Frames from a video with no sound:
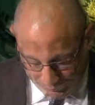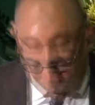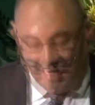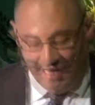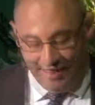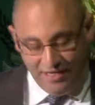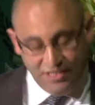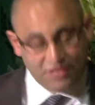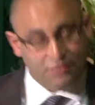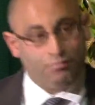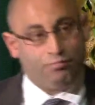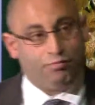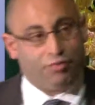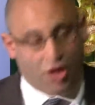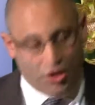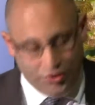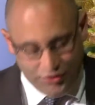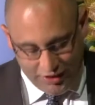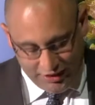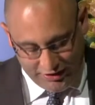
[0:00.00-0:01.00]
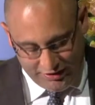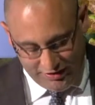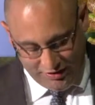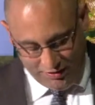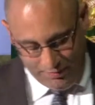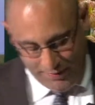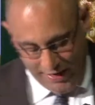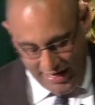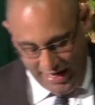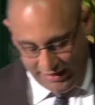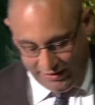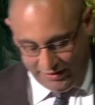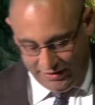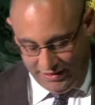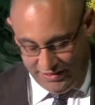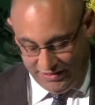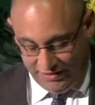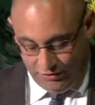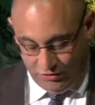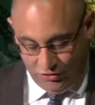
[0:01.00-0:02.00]
Now, this project is about
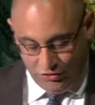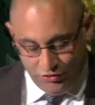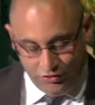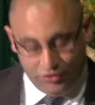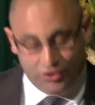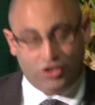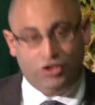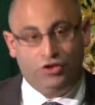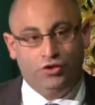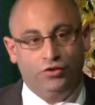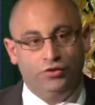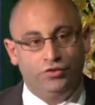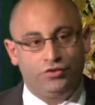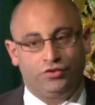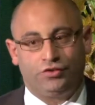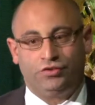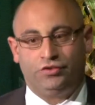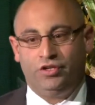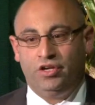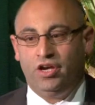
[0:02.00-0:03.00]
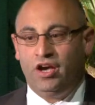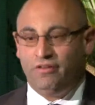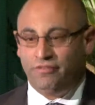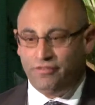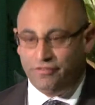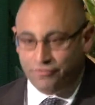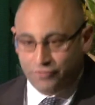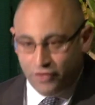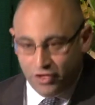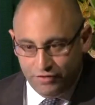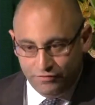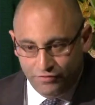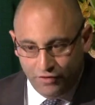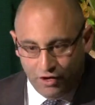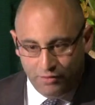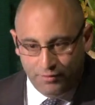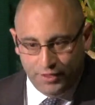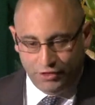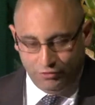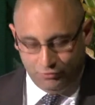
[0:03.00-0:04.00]
the use of
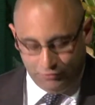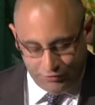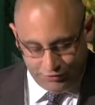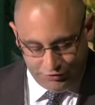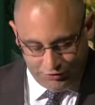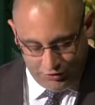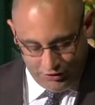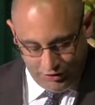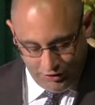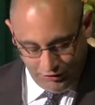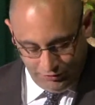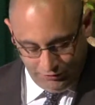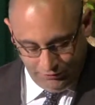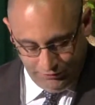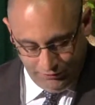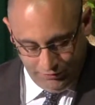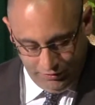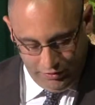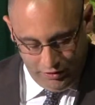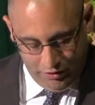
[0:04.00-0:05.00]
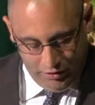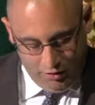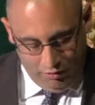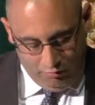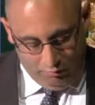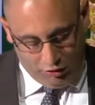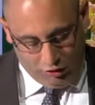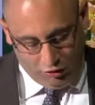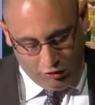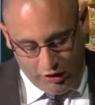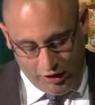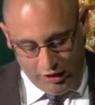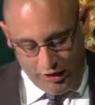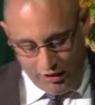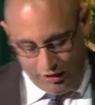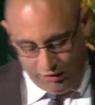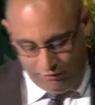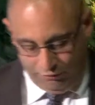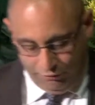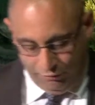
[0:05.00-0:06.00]
environmental design, but looking
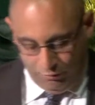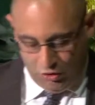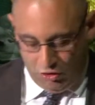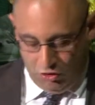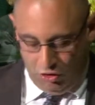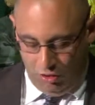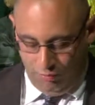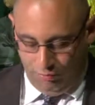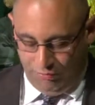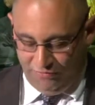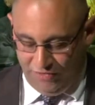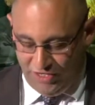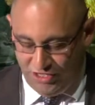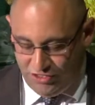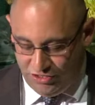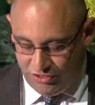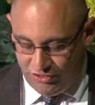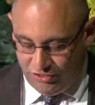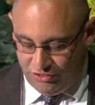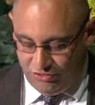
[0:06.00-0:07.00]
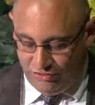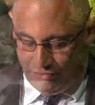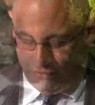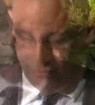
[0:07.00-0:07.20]
at it from a crime prevention